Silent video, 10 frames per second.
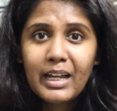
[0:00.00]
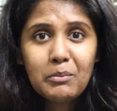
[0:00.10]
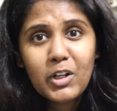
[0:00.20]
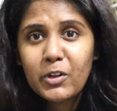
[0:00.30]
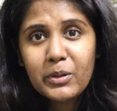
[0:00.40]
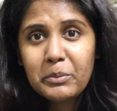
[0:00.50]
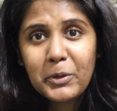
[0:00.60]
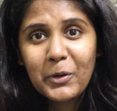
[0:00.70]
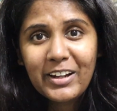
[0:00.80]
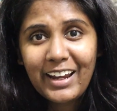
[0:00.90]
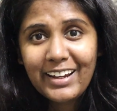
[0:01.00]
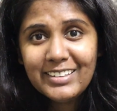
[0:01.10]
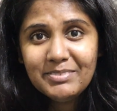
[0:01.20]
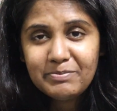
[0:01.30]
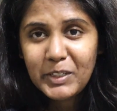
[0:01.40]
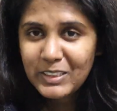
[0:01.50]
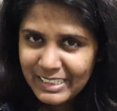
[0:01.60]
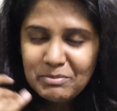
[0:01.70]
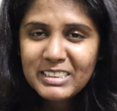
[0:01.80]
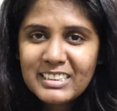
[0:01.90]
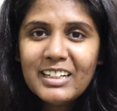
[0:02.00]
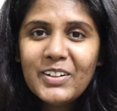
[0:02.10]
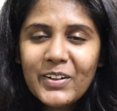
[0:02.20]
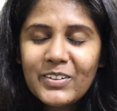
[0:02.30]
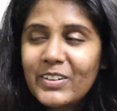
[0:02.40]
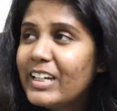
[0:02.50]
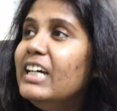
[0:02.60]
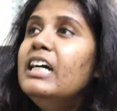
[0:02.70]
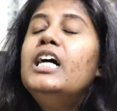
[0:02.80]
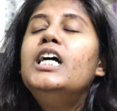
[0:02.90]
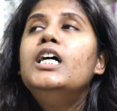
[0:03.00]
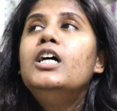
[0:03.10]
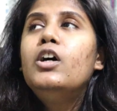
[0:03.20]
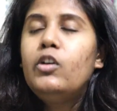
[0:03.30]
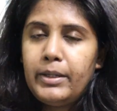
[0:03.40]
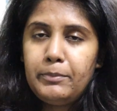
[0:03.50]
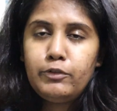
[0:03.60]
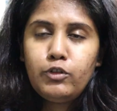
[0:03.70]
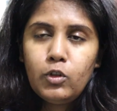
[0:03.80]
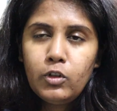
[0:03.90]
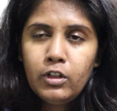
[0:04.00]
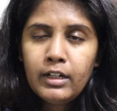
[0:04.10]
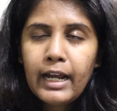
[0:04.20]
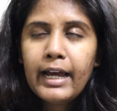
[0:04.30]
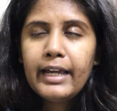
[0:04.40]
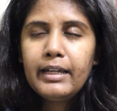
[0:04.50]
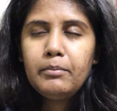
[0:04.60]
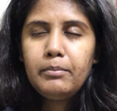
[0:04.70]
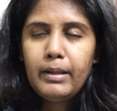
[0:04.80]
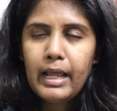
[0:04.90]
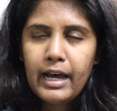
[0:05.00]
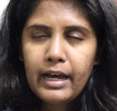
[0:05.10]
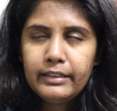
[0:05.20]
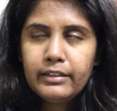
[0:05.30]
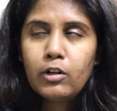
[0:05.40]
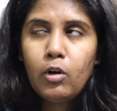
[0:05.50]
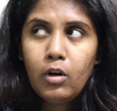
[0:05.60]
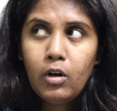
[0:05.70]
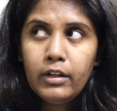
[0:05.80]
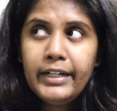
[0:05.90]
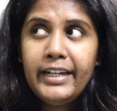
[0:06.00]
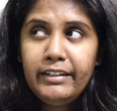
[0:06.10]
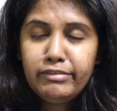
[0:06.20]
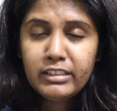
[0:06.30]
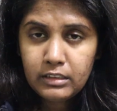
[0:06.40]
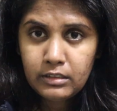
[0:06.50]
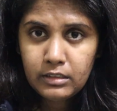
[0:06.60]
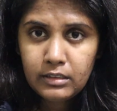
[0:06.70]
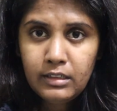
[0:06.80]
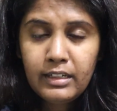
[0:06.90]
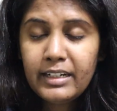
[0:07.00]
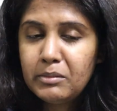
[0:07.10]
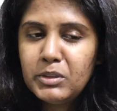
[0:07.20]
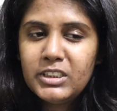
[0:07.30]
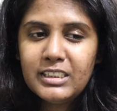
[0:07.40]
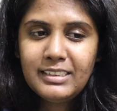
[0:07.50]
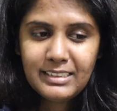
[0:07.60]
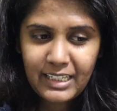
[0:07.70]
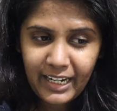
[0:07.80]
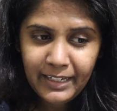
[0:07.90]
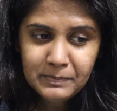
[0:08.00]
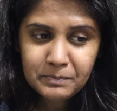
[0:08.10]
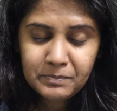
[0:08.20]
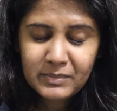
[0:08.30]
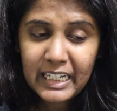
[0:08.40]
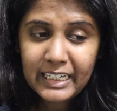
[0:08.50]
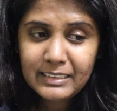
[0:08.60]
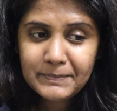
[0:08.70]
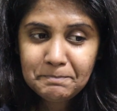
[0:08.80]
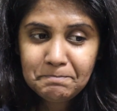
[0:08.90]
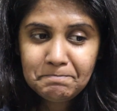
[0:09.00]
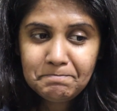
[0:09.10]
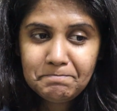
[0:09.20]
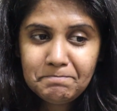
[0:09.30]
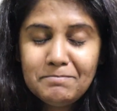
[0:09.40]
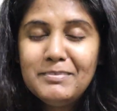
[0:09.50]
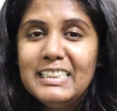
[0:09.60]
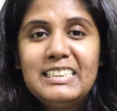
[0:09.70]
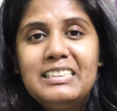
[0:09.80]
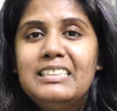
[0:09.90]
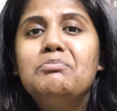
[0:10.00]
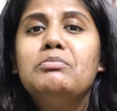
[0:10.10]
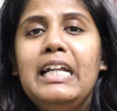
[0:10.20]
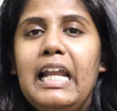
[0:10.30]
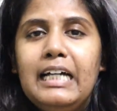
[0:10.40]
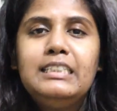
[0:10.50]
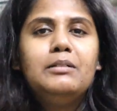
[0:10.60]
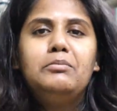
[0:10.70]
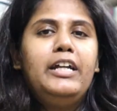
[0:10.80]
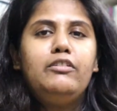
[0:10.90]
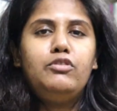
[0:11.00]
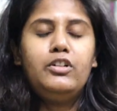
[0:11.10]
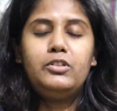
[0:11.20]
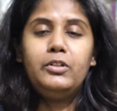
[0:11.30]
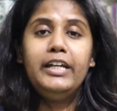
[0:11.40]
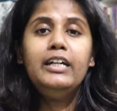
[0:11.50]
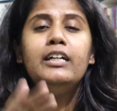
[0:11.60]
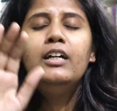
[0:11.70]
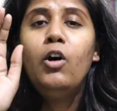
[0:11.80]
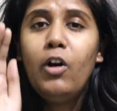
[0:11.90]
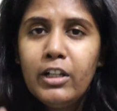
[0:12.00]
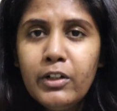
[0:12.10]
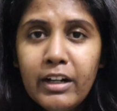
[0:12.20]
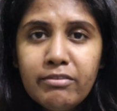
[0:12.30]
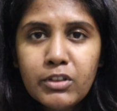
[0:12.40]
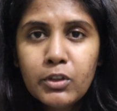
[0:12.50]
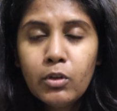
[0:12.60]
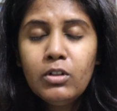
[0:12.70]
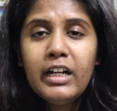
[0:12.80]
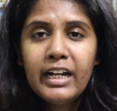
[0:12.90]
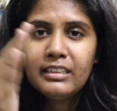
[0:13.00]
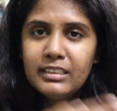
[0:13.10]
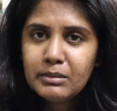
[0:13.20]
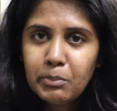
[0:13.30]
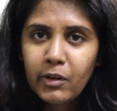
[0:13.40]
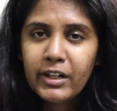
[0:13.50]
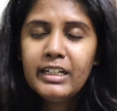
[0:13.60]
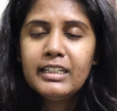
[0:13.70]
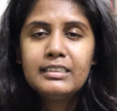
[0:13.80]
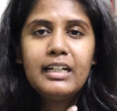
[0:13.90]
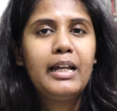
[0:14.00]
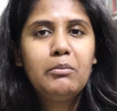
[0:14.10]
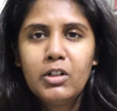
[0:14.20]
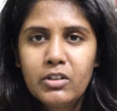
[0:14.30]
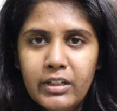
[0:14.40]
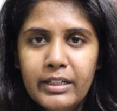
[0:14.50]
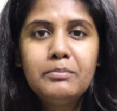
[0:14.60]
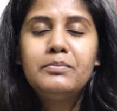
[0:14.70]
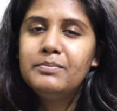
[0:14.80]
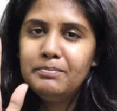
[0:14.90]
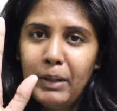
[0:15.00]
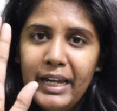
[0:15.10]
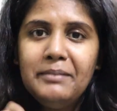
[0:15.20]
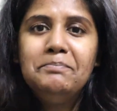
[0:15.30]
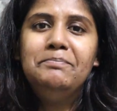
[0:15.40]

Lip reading: I'm not going to be okay, because I'm still not okay. Okay, before I blather on any further, let me just say that this is my last update for today. All you have to know at this point is that I'm not okay. Bye.